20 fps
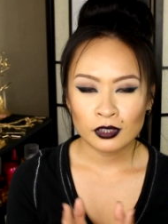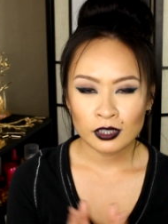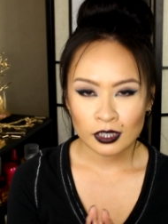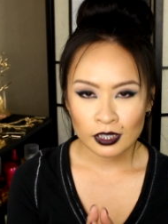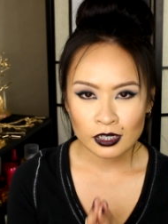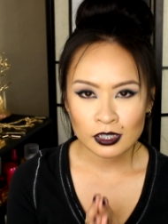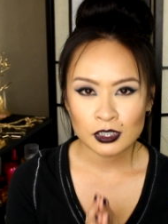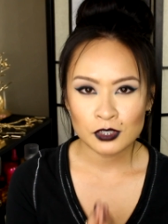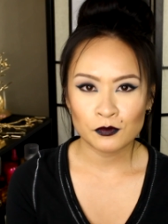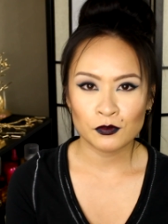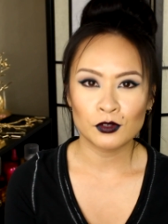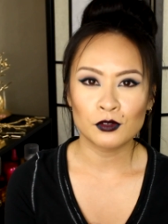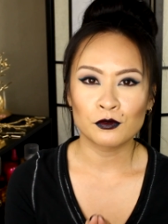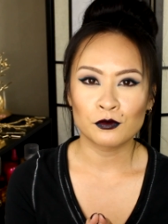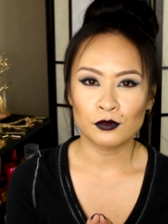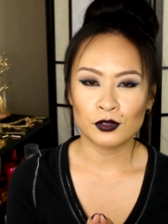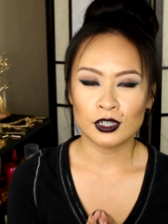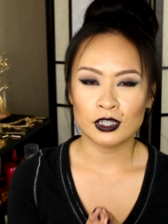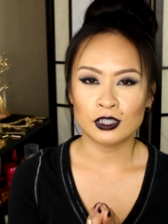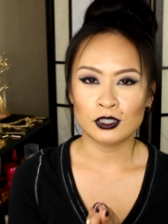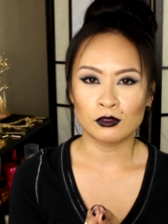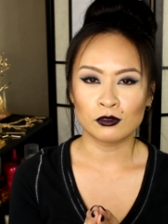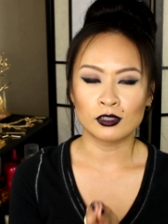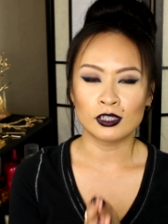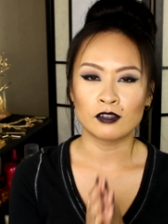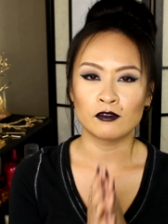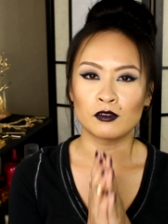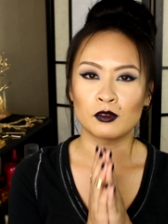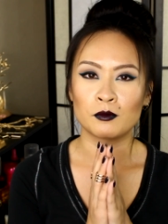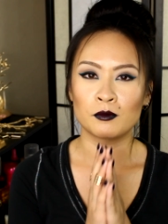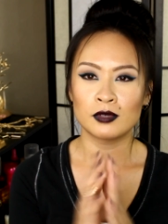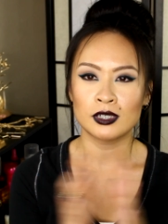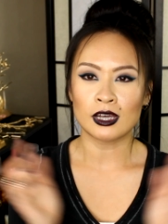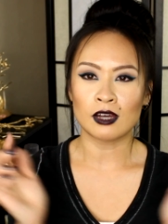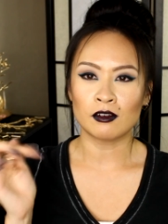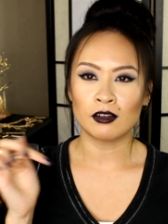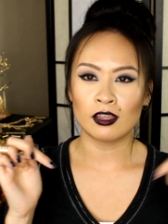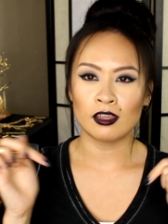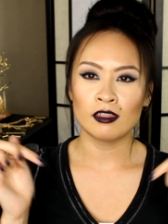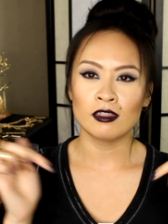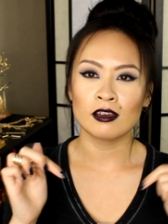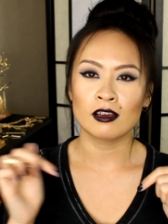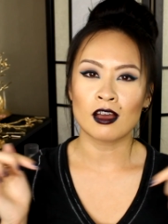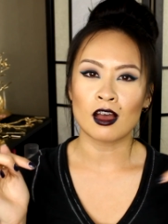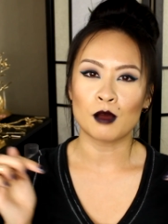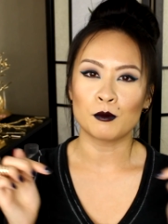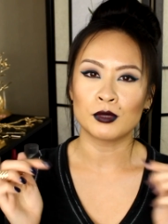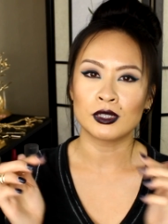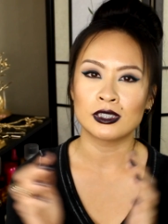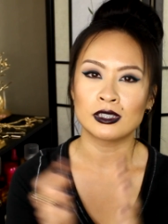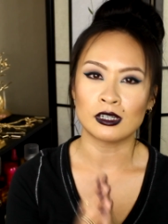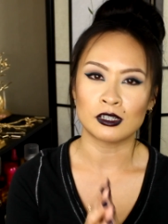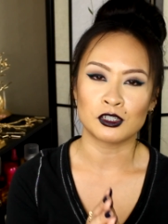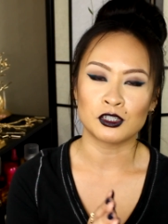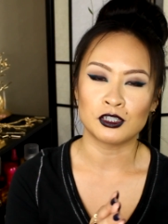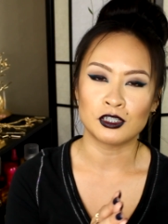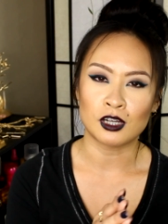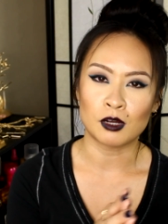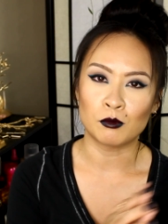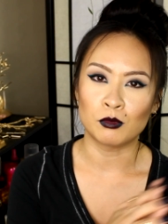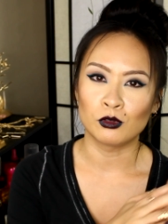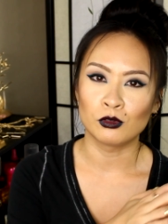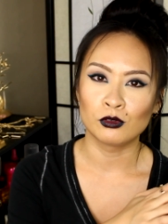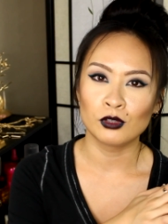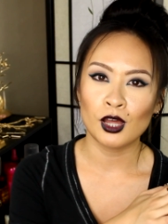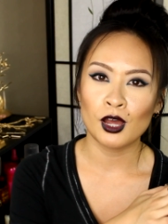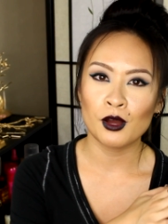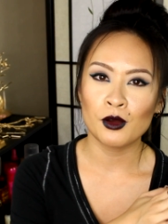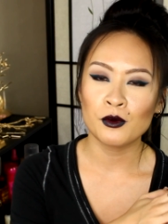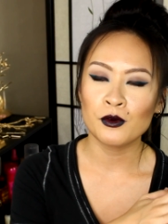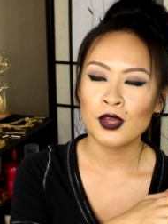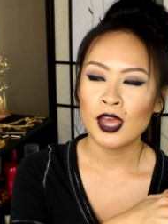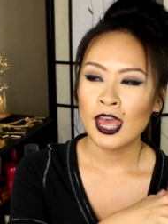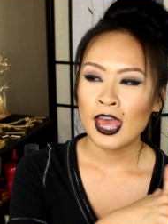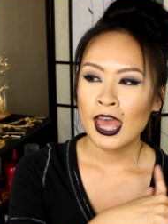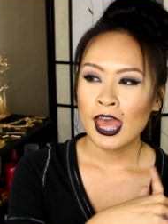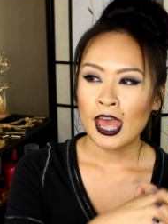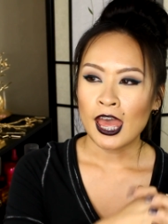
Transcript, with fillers: please feel free to leave them down in the comment section down below